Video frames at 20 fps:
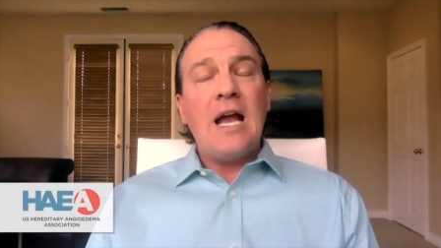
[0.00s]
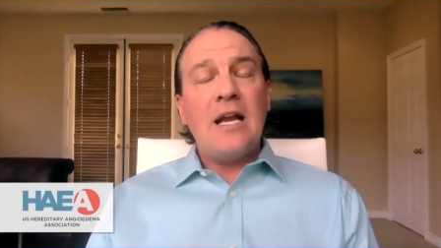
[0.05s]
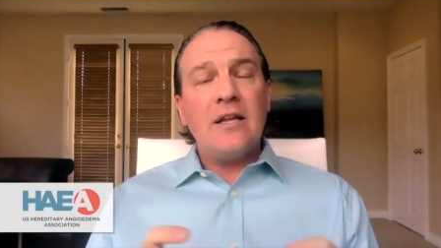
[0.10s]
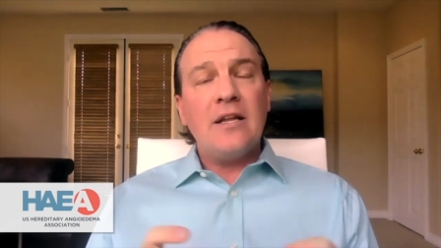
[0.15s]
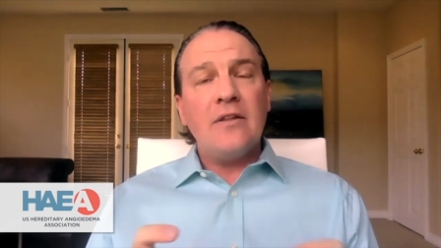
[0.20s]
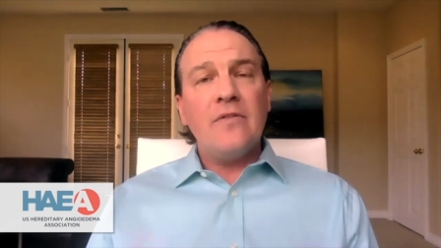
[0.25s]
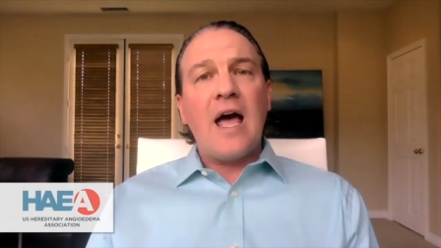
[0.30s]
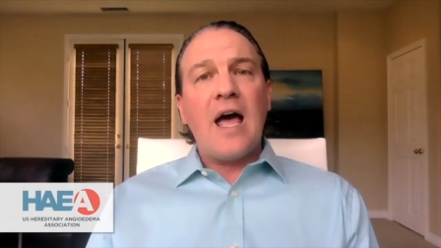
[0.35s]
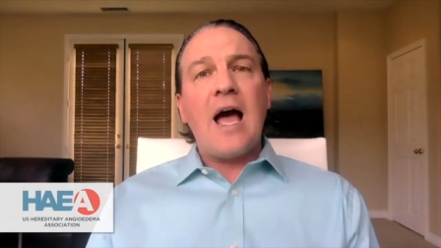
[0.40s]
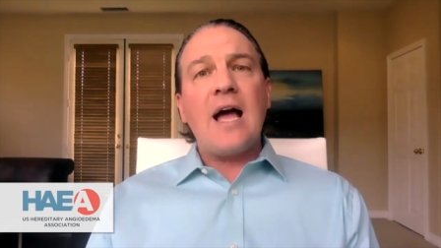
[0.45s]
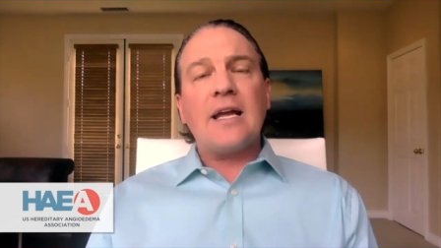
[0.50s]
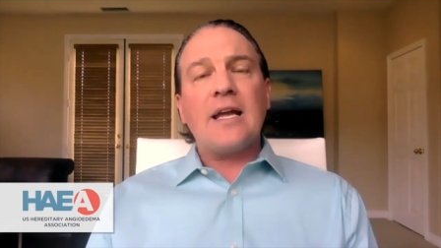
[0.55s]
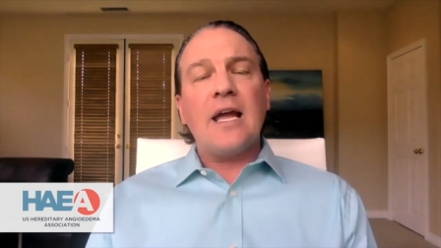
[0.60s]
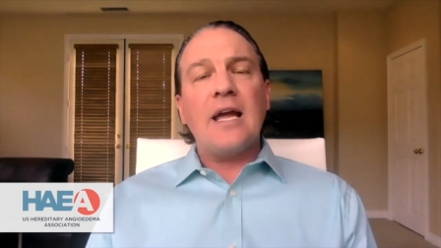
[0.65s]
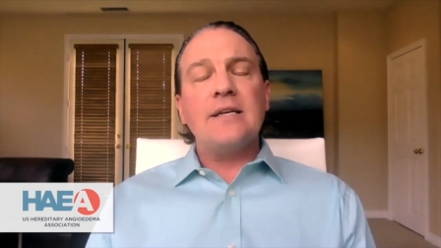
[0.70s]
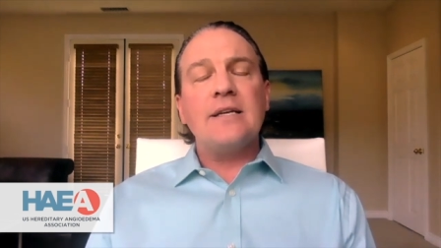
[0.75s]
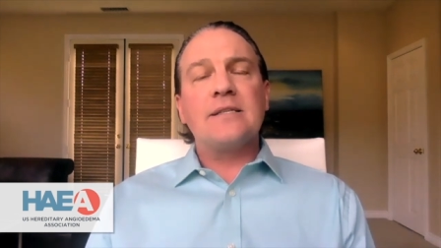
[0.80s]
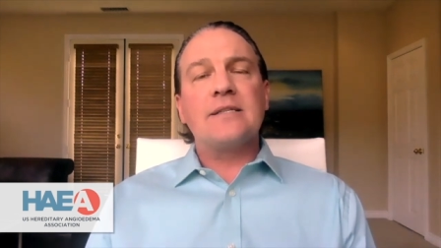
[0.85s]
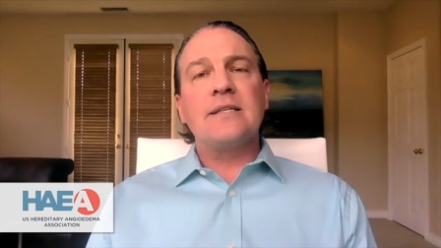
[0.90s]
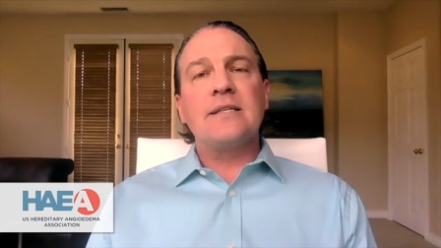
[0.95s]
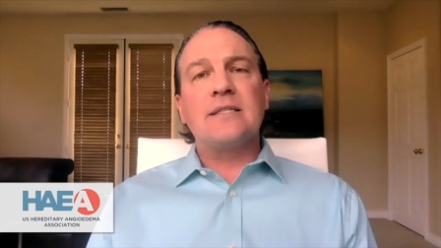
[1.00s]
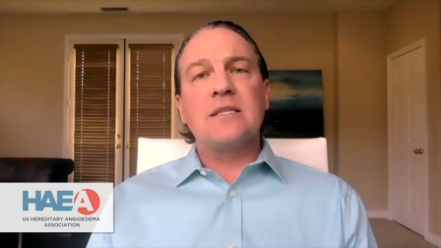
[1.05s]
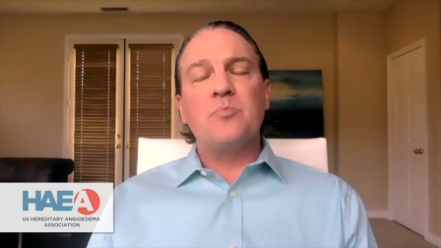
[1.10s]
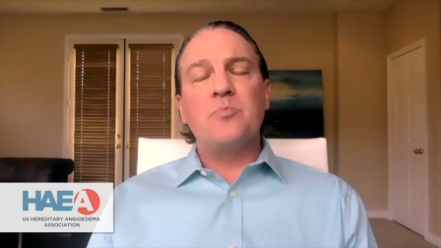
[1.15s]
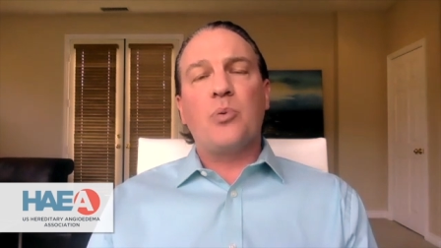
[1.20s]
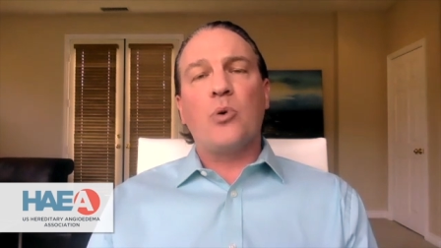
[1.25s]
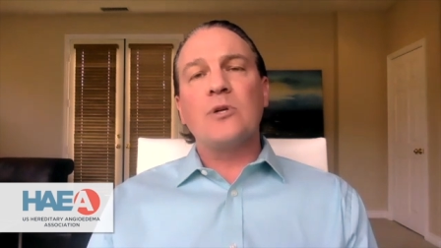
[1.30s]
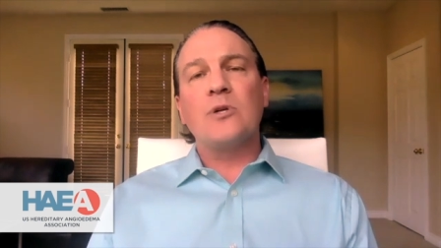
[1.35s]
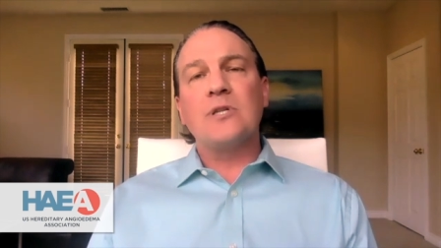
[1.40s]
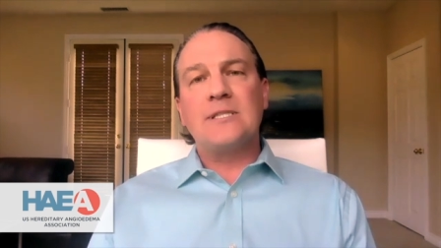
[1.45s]
And in that case, it's
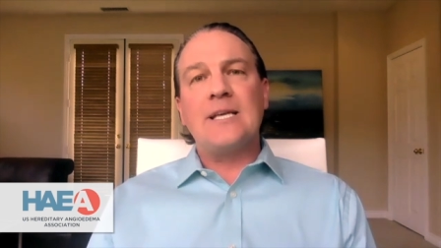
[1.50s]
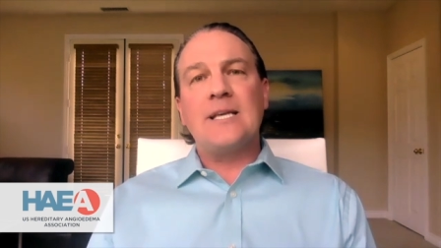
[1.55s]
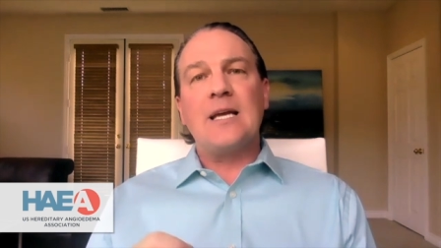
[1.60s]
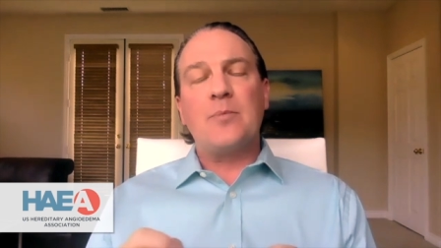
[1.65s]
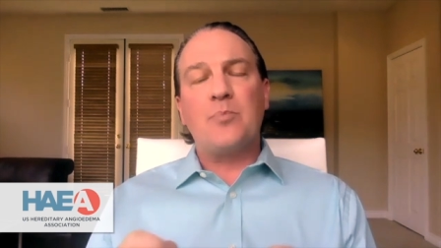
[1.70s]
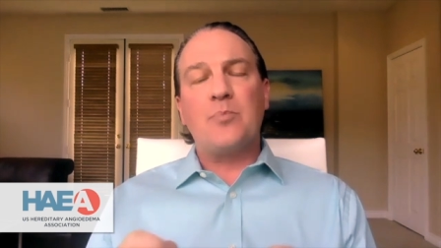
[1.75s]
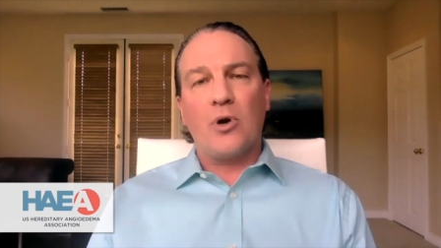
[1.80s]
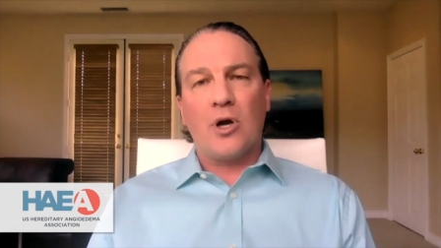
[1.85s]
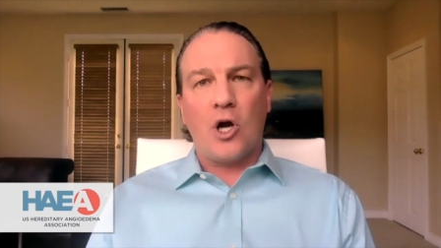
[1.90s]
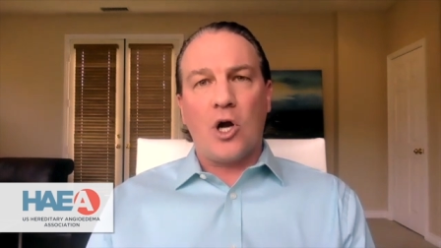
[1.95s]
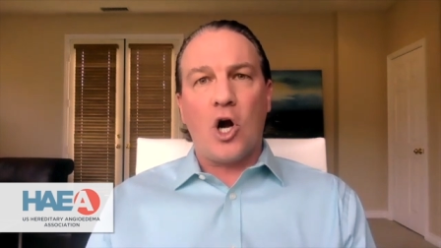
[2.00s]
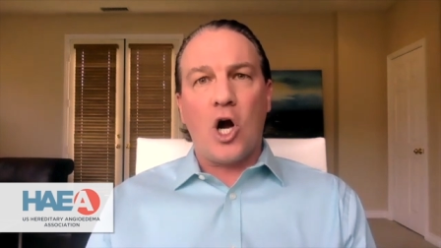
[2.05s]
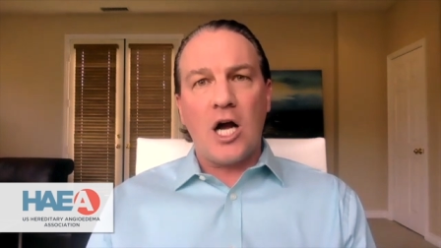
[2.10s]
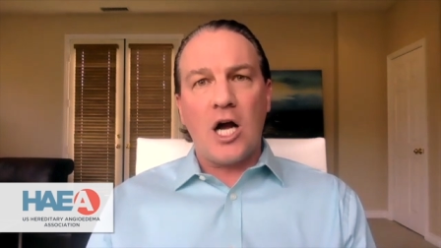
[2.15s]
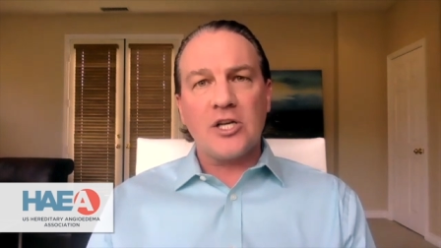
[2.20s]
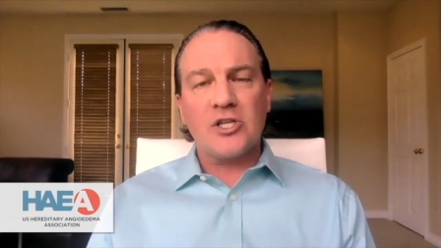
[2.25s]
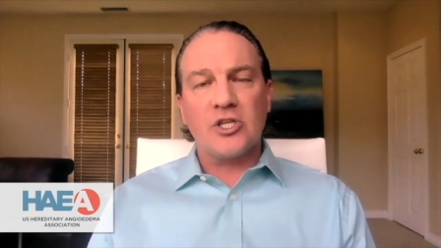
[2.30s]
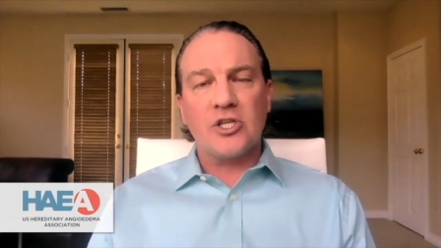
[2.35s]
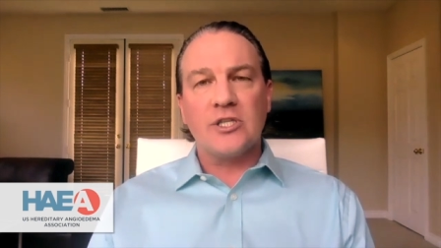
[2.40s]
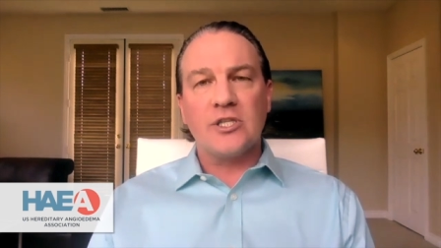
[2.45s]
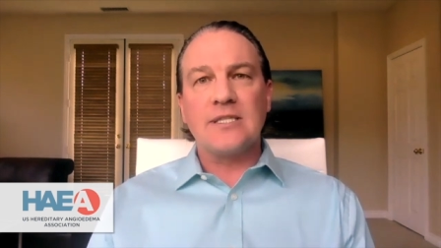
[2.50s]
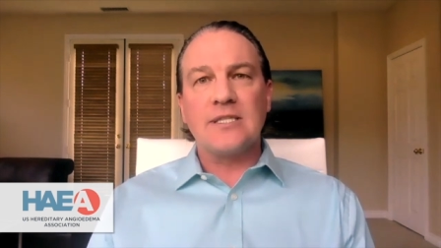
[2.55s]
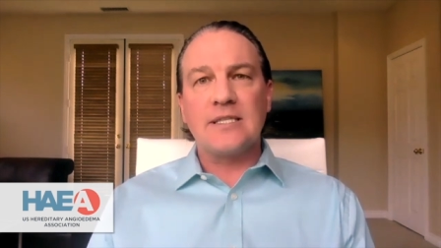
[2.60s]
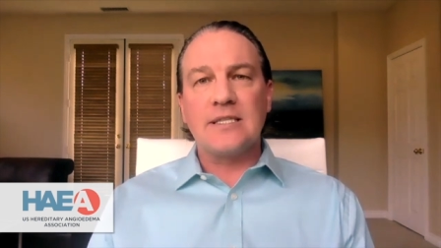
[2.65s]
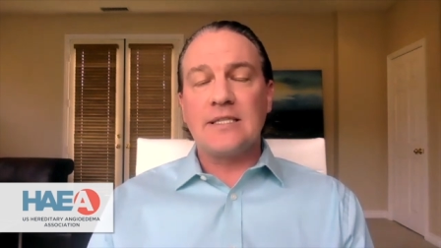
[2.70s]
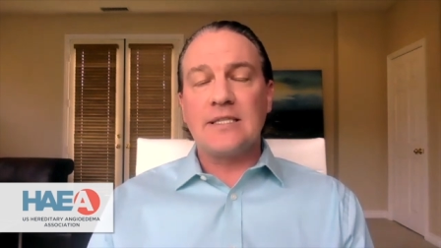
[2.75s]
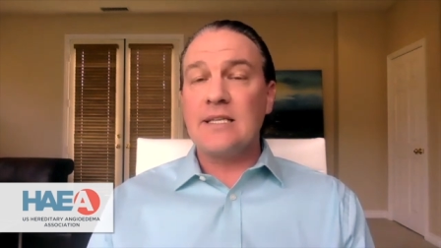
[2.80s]
important to take precautions.